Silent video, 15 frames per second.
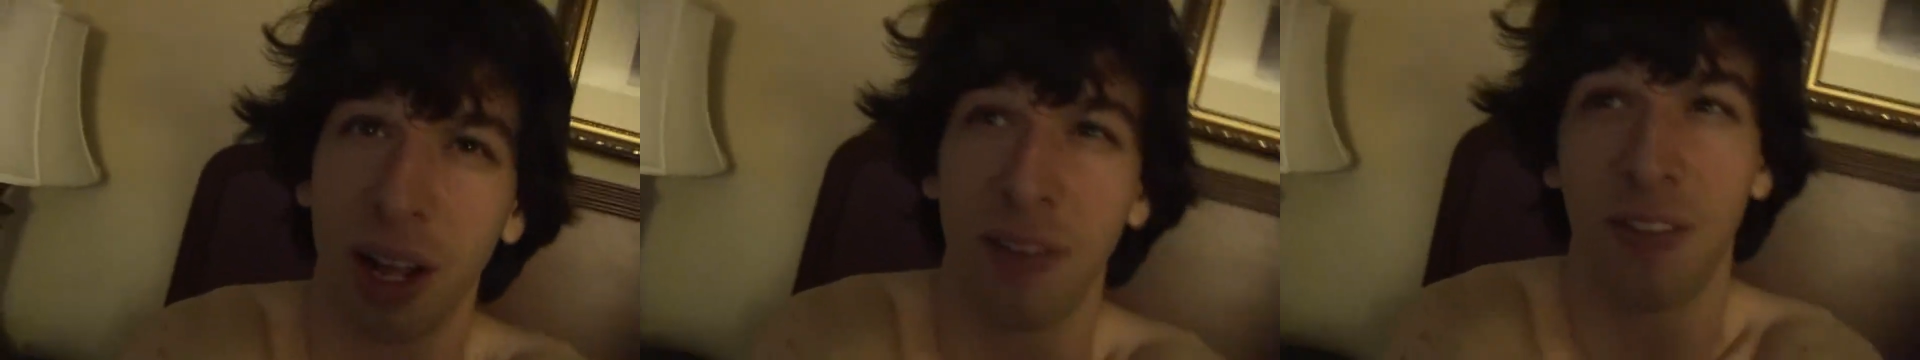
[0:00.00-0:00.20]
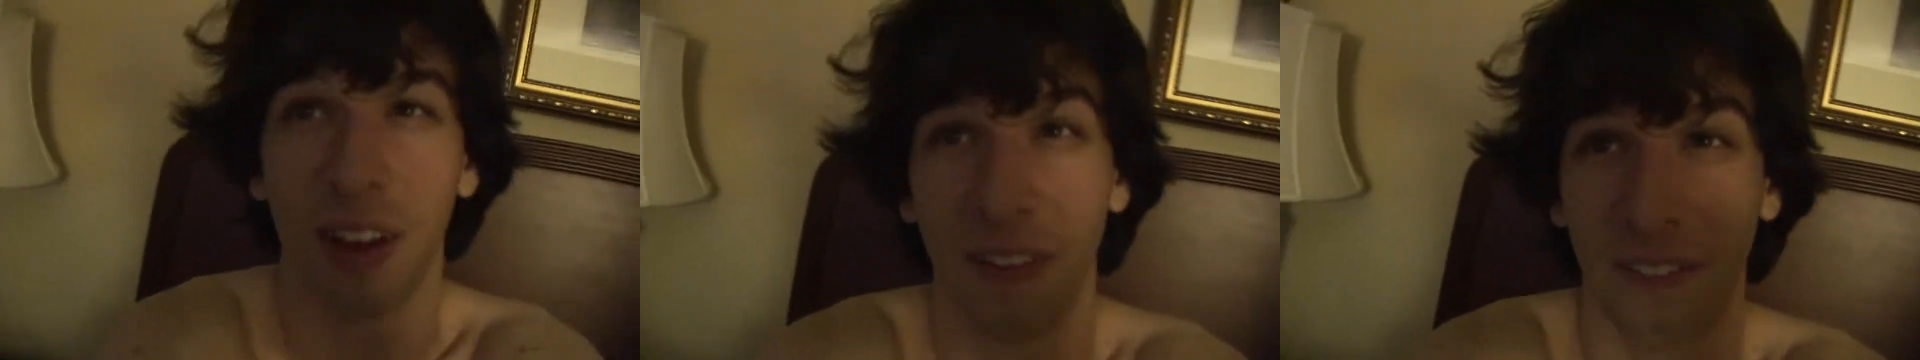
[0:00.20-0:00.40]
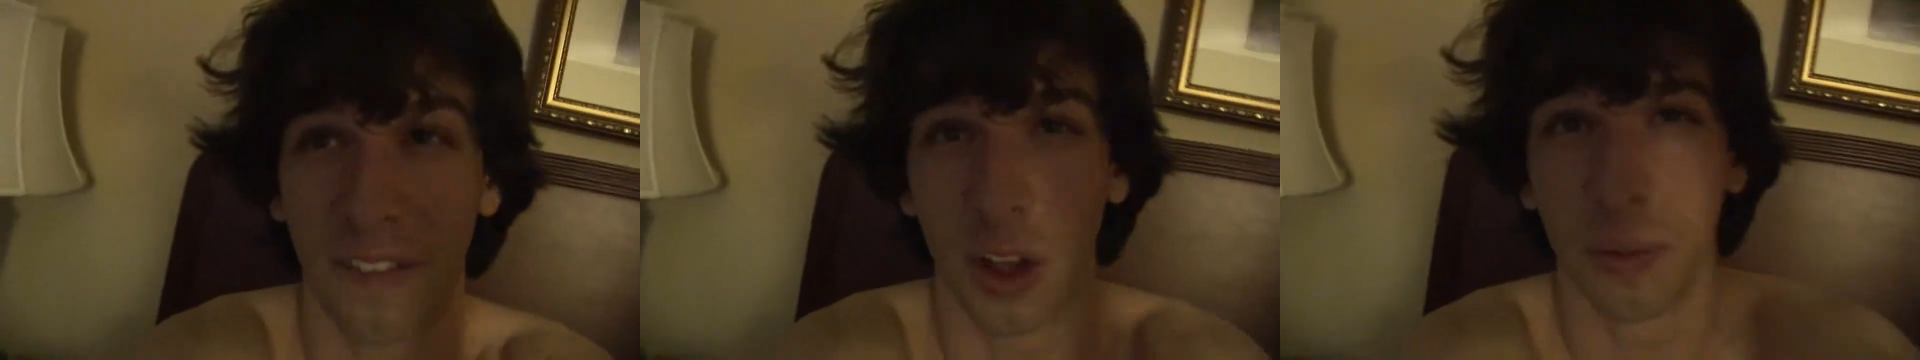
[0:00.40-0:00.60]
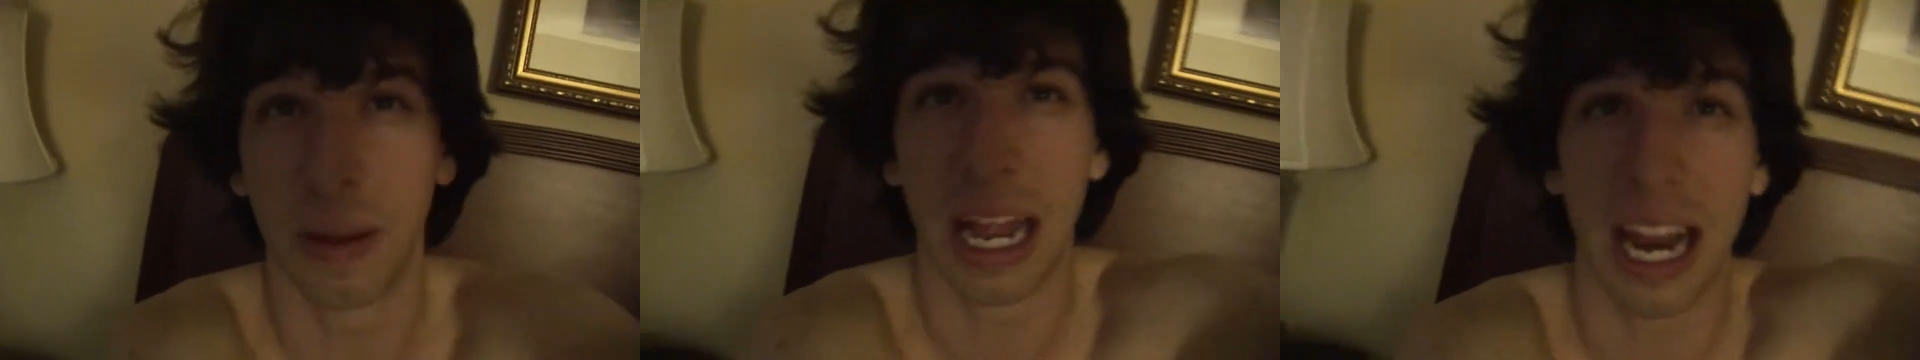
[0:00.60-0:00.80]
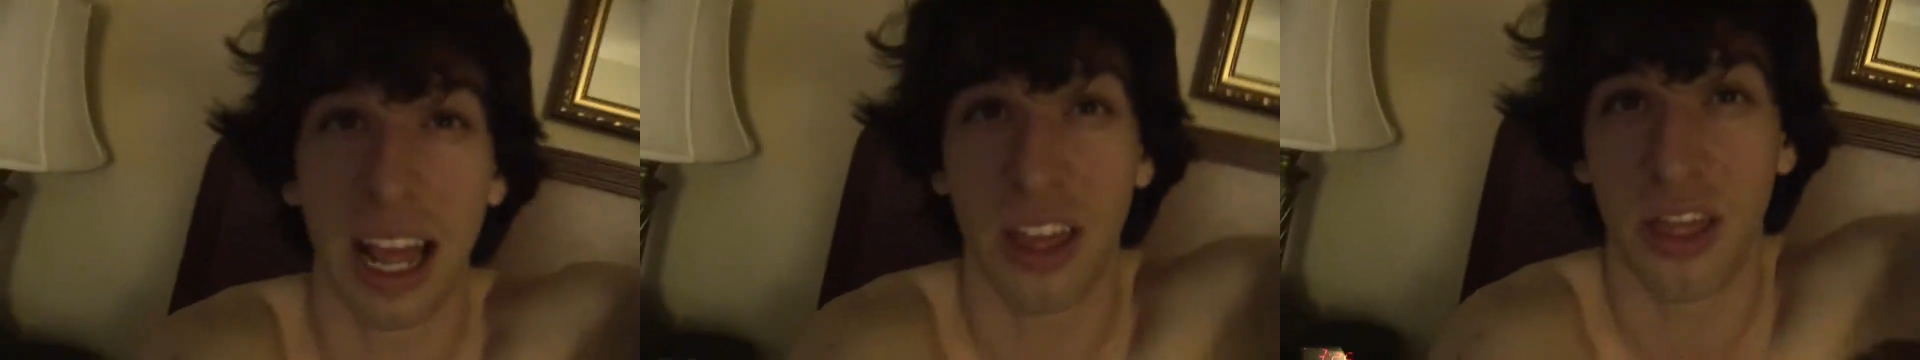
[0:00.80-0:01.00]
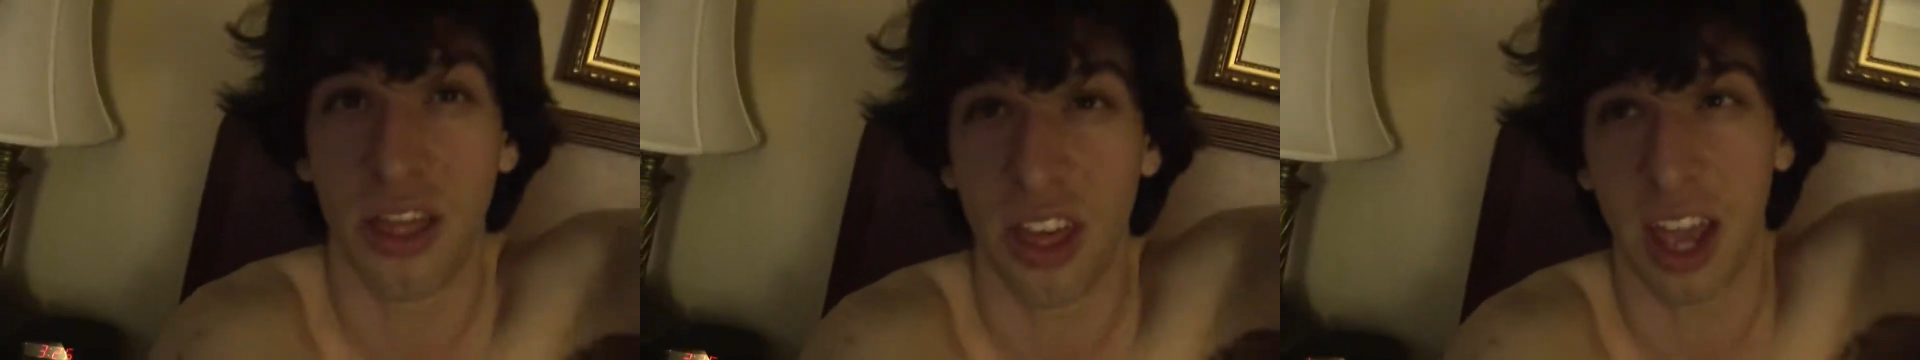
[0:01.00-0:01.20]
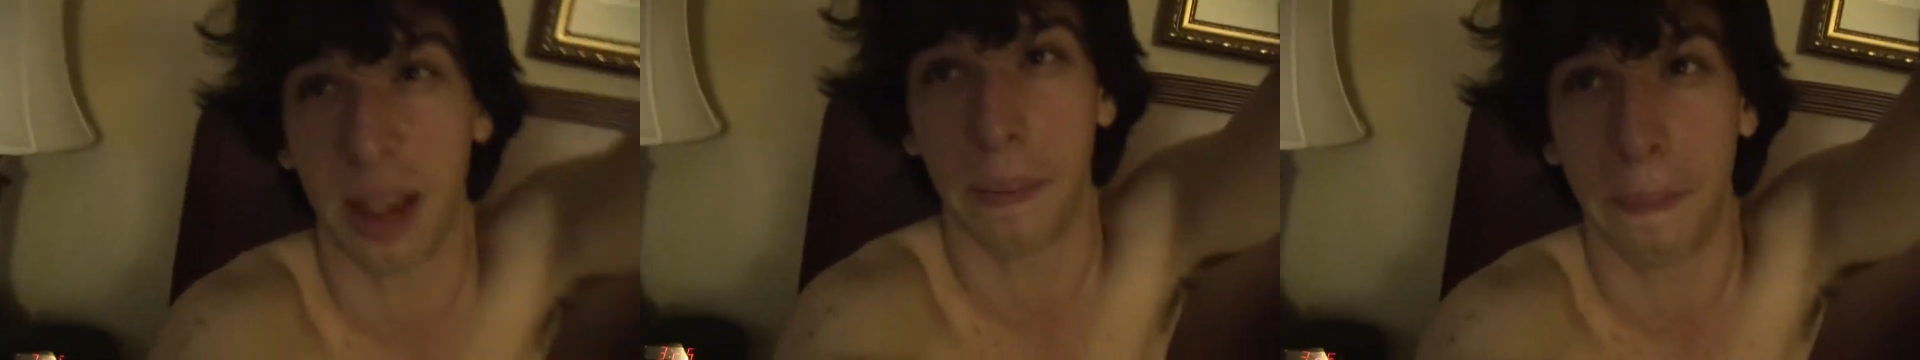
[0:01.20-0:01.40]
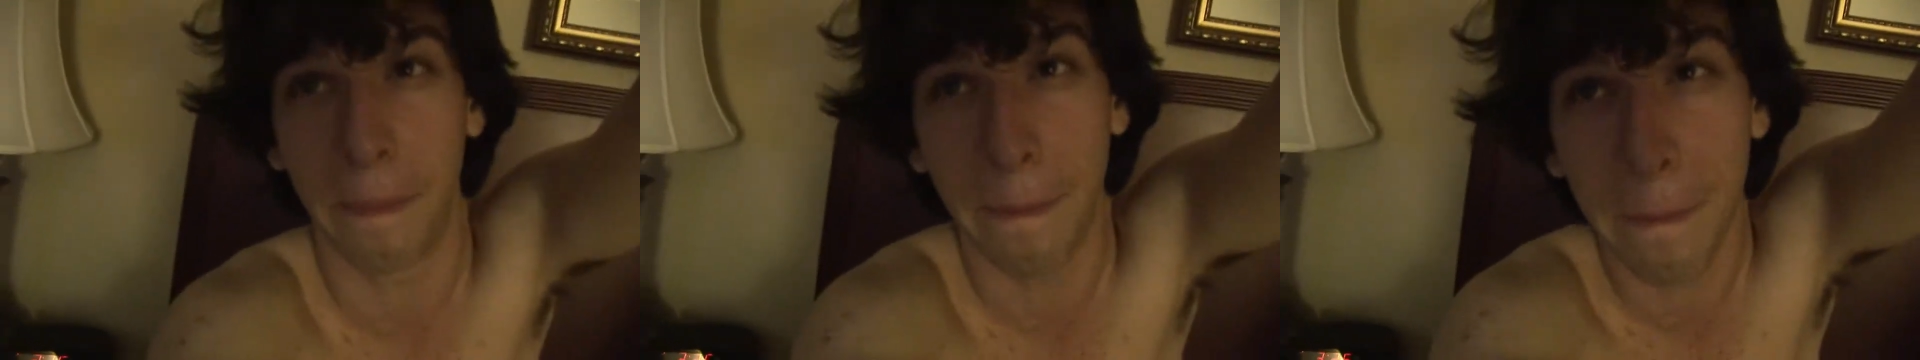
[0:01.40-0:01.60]
if I film anything.
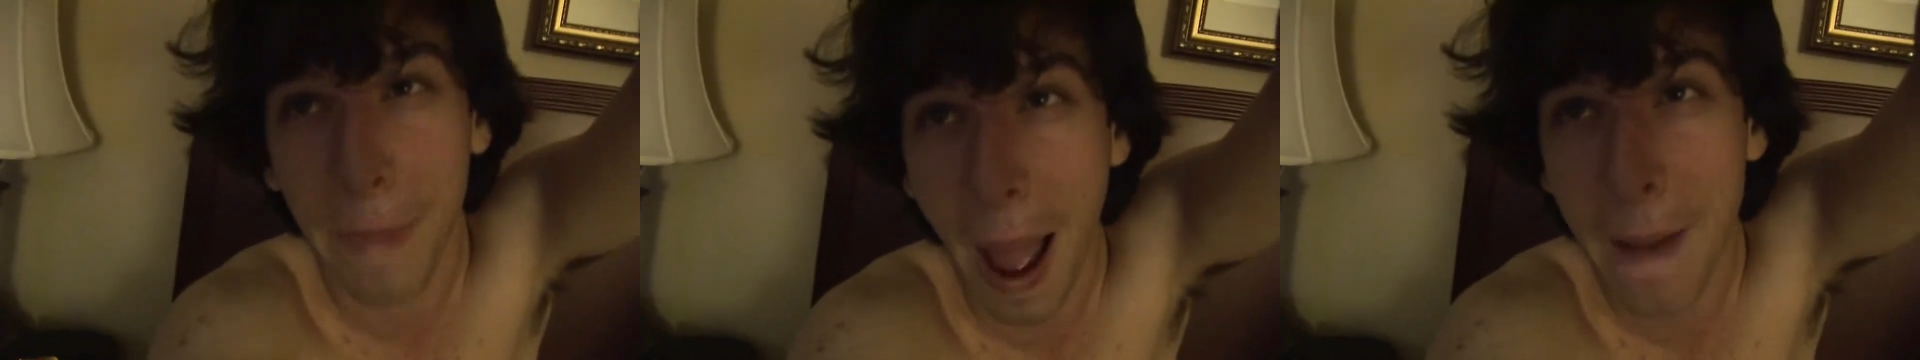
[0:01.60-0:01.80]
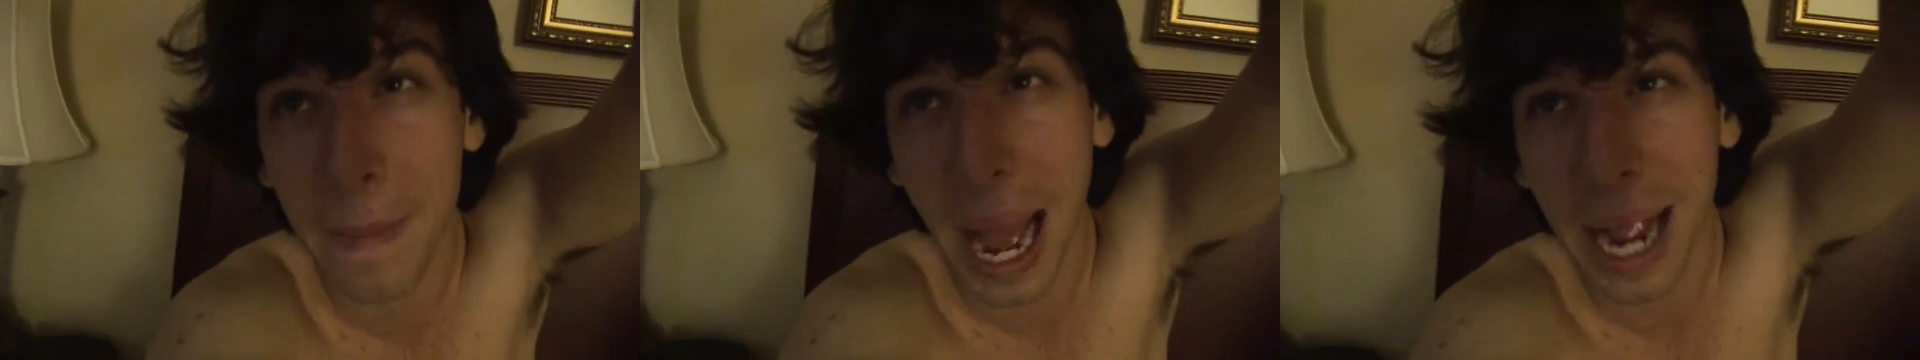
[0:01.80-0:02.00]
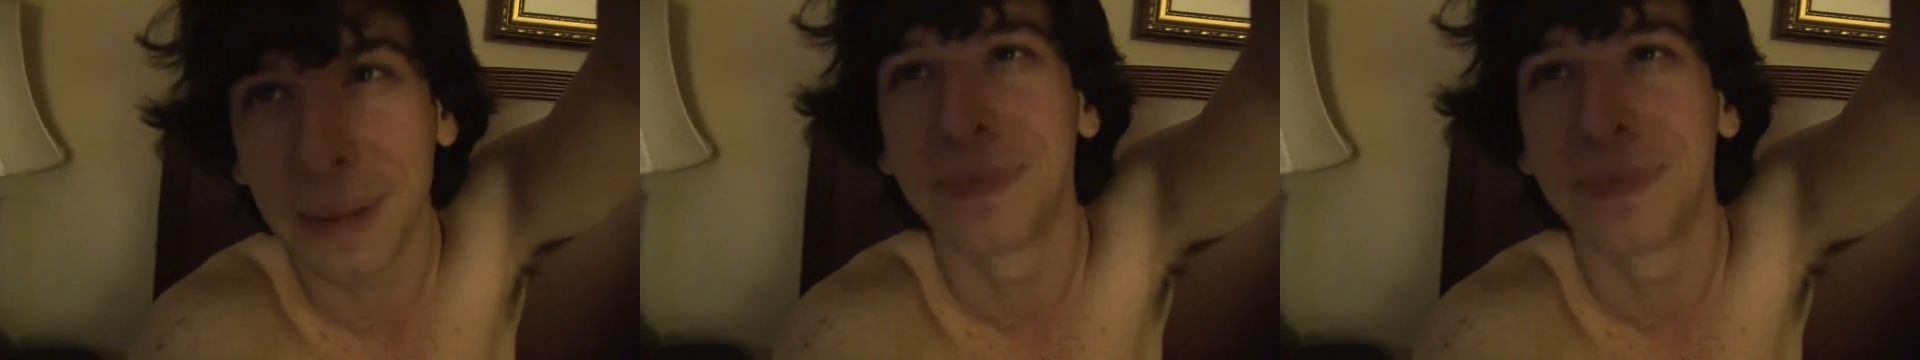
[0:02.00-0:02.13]
Bye bye.